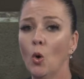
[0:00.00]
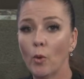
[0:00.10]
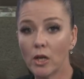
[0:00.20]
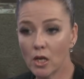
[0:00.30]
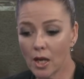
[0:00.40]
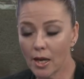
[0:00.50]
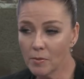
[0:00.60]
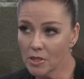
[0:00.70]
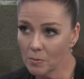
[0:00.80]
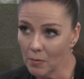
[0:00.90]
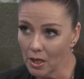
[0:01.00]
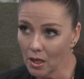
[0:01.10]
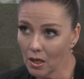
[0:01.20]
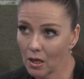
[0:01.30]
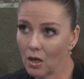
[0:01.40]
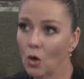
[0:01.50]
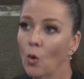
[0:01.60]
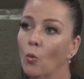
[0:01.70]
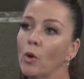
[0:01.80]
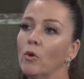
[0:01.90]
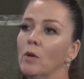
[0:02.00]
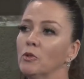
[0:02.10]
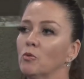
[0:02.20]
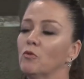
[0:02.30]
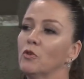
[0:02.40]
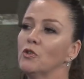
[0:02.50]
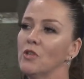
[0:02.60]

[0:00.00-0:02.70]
When he came to me, we were able to reverse